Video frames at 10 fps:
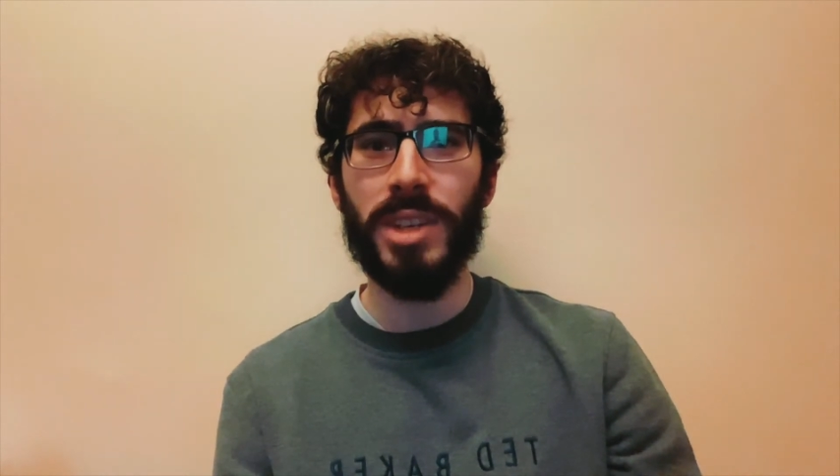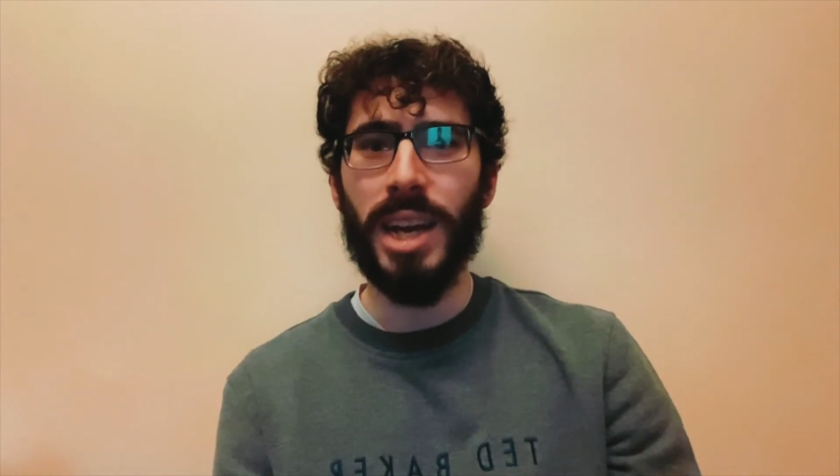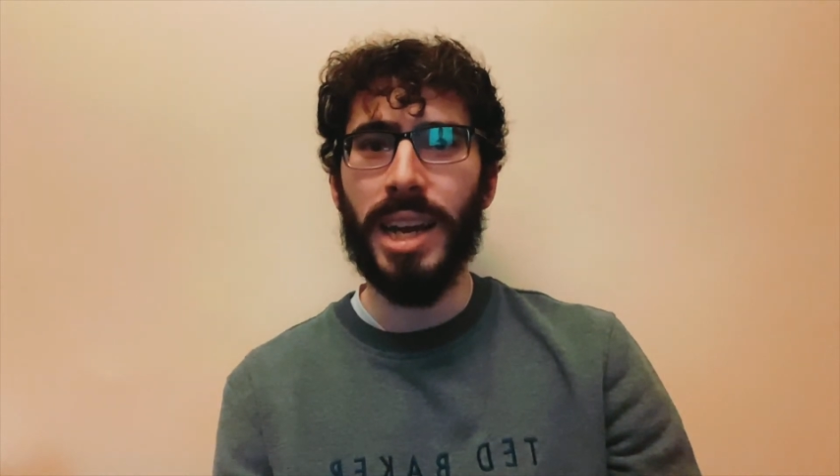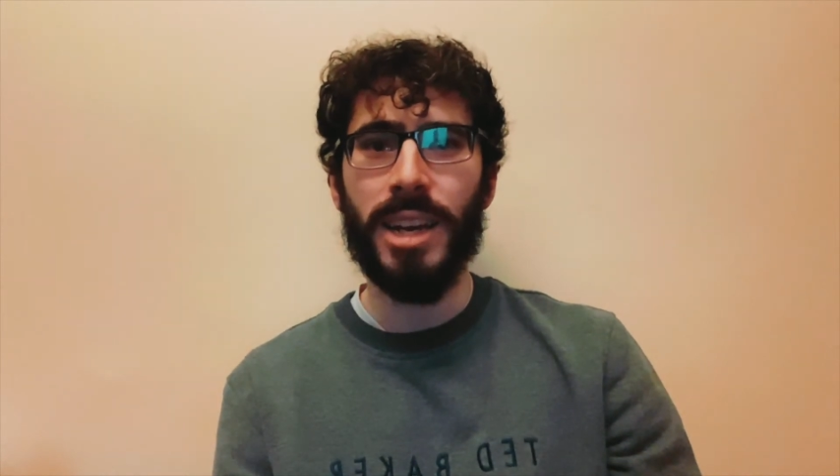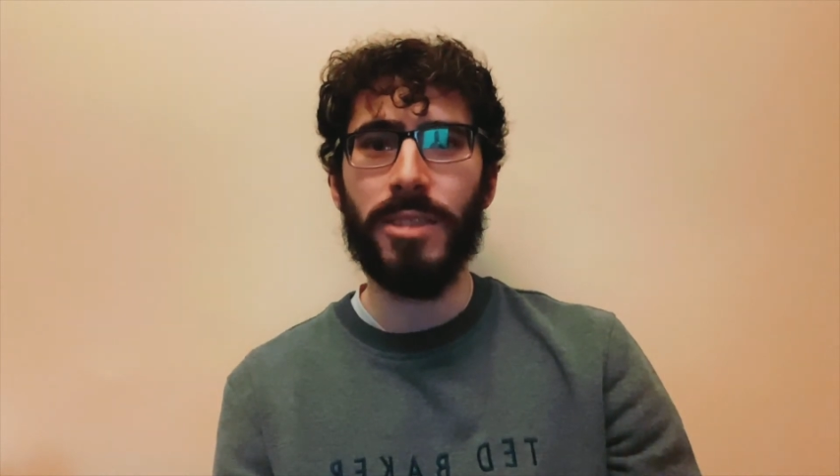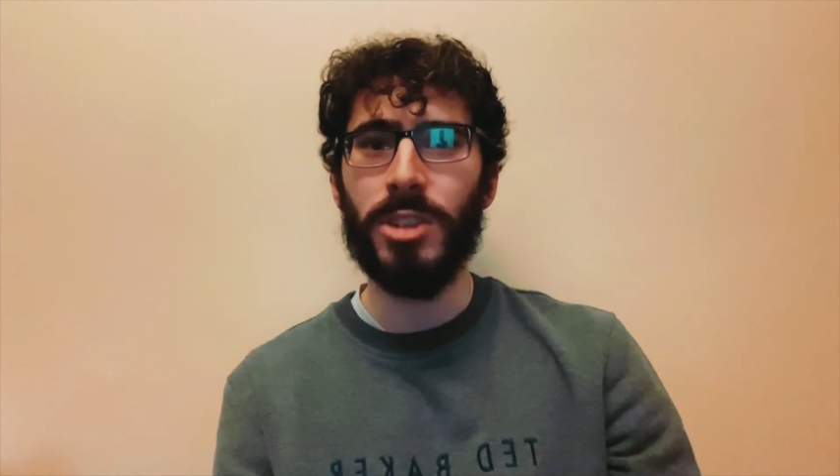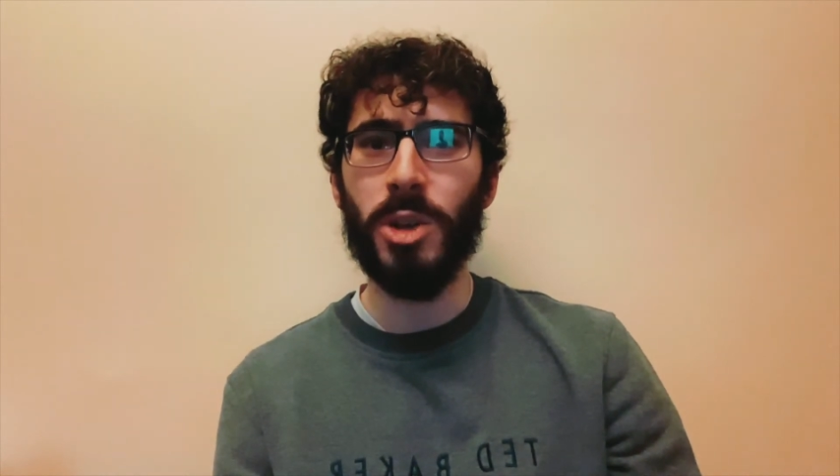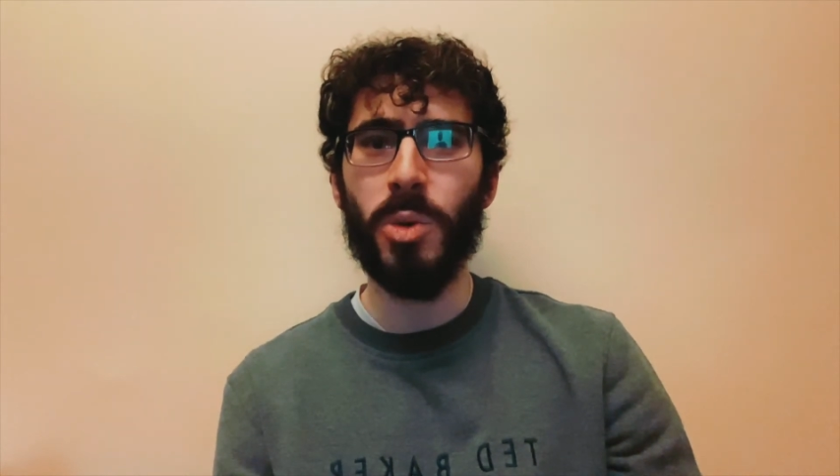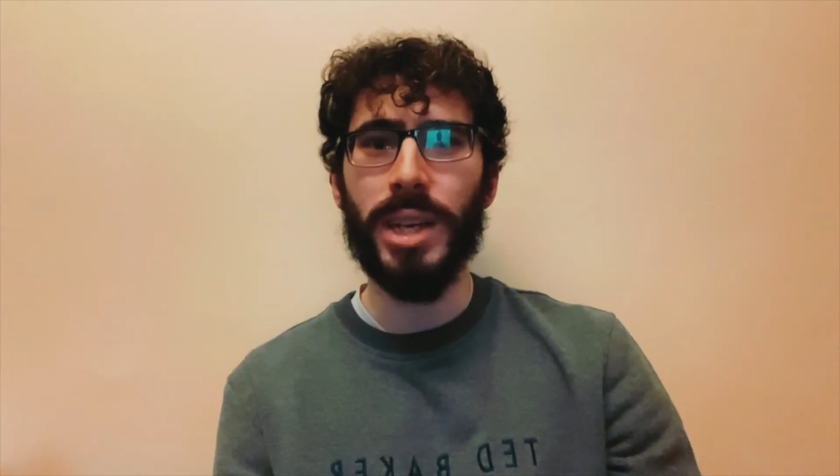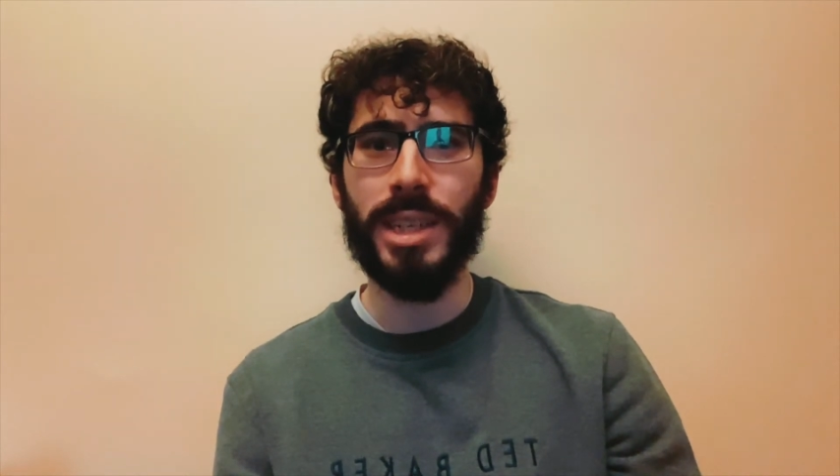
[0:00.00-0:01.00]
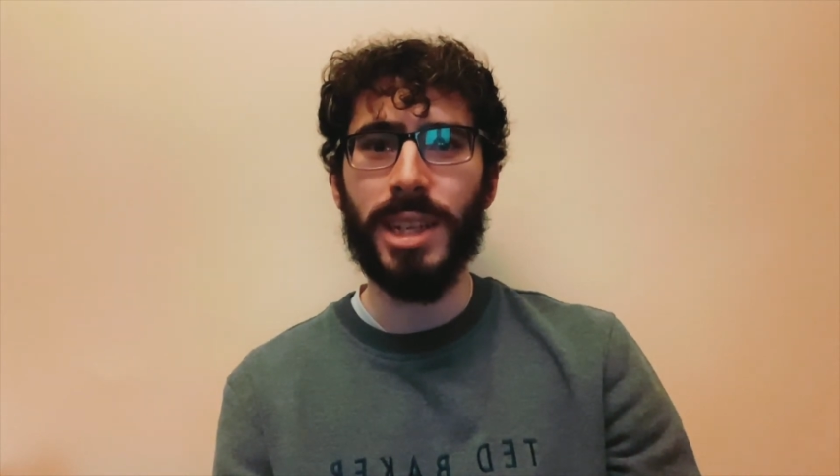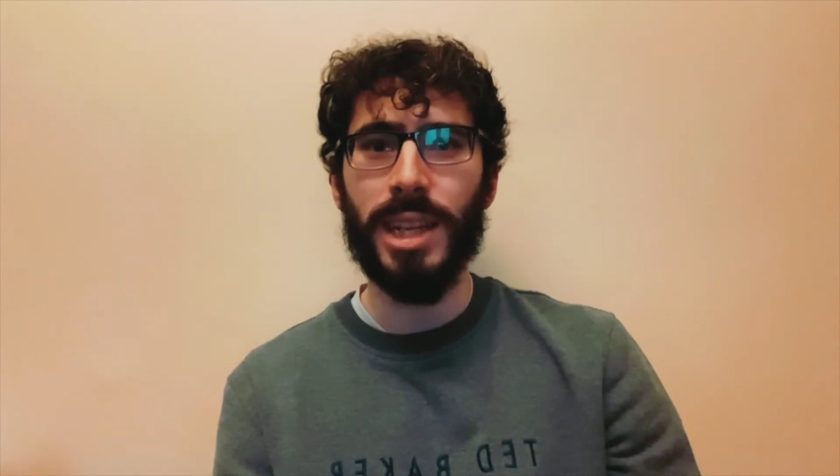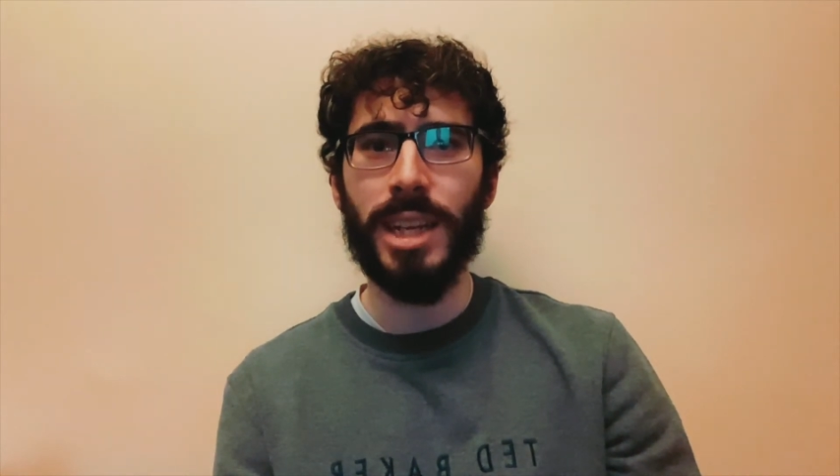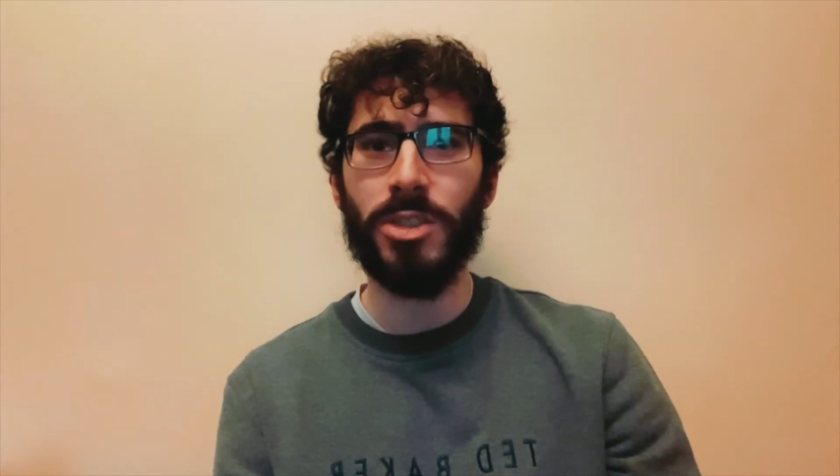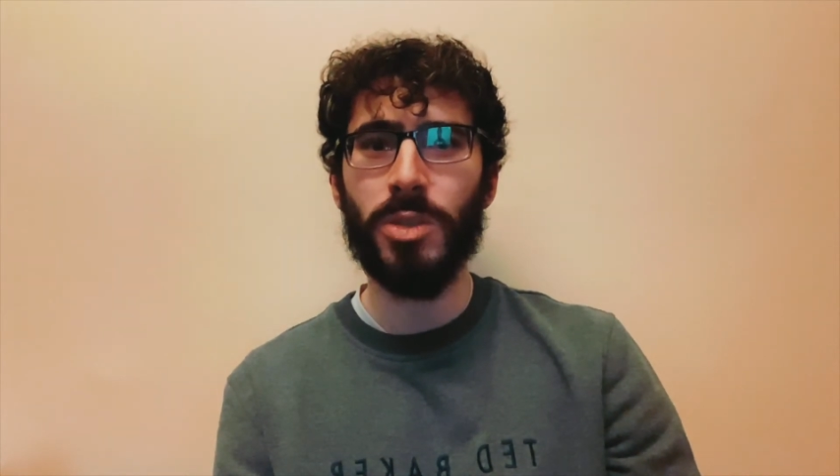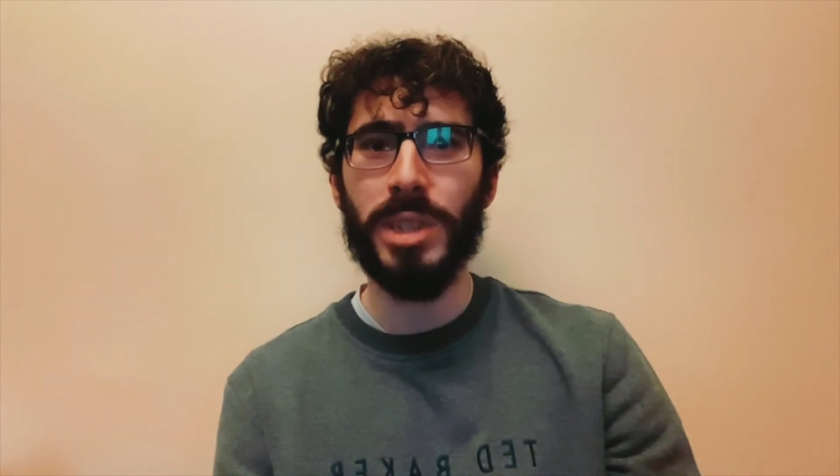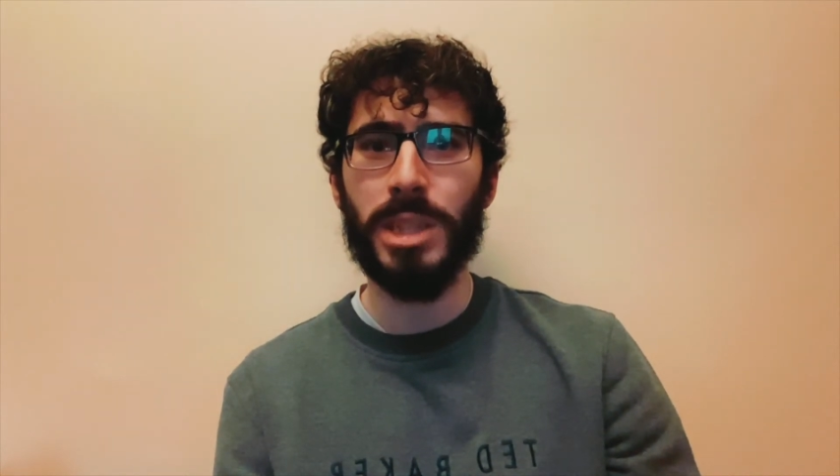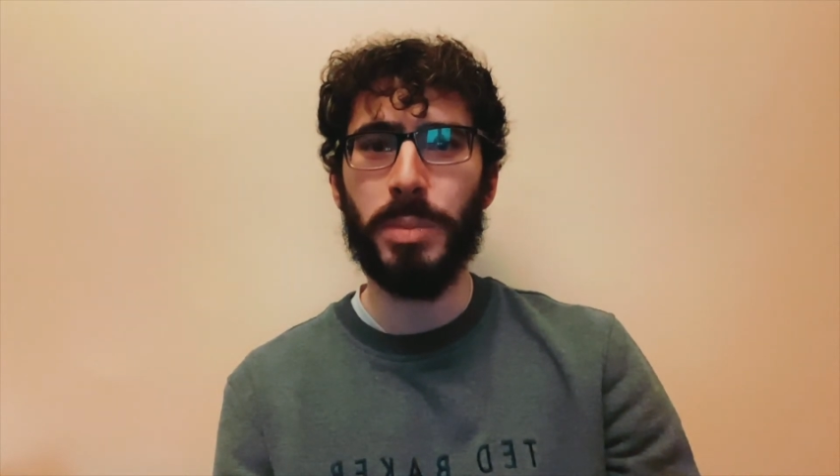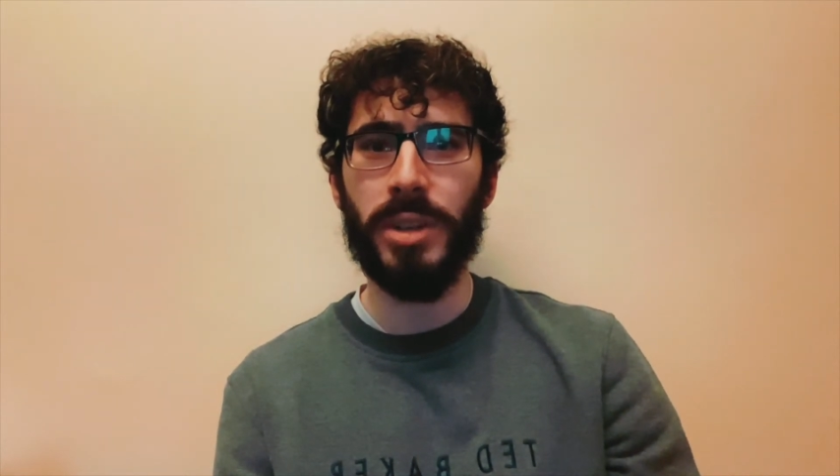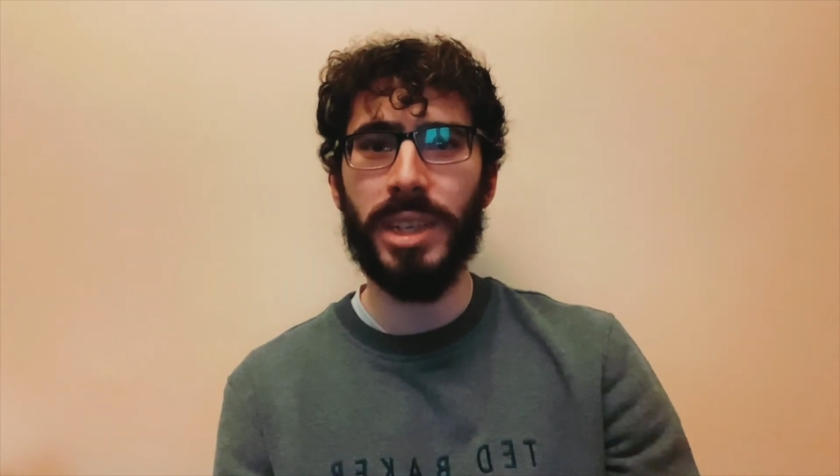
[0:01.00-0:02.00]
I have no in-classroom
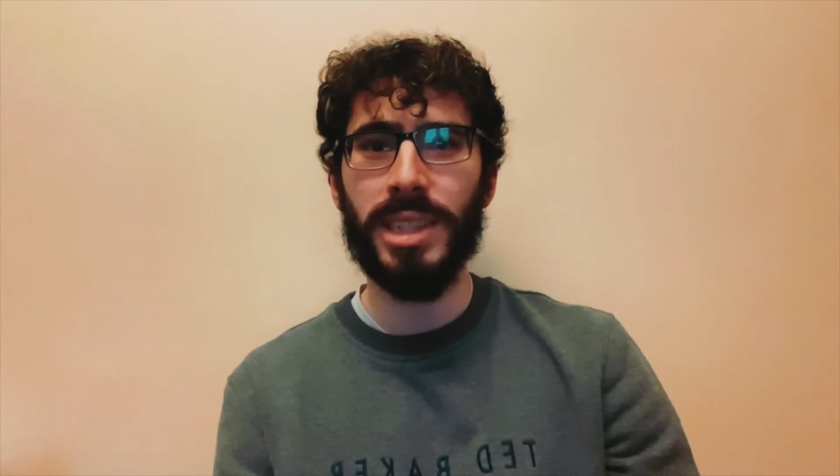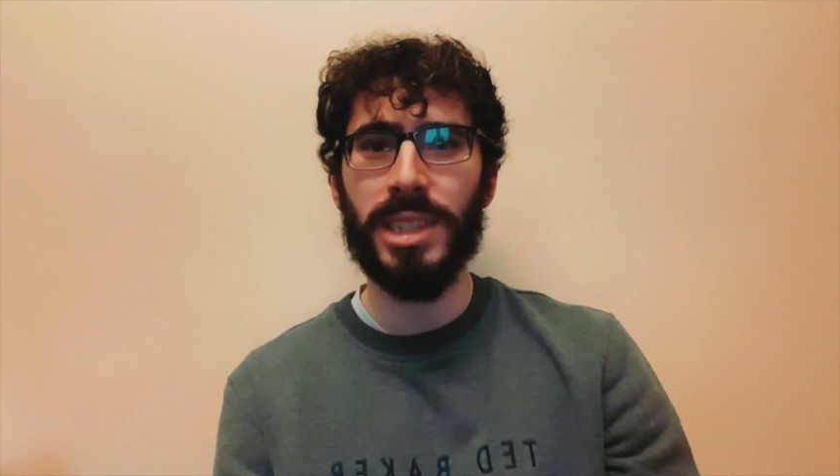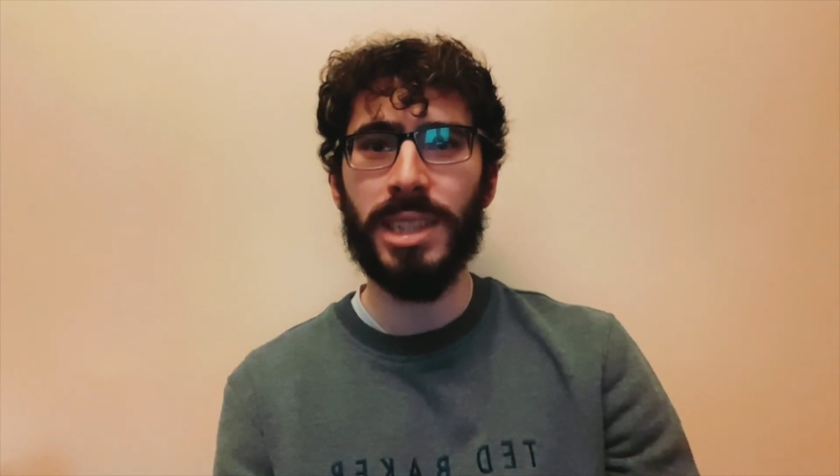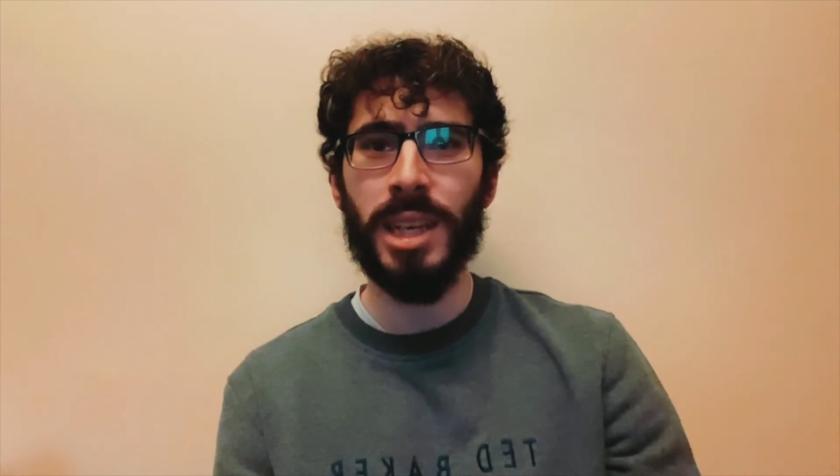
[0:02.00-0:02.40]
experience,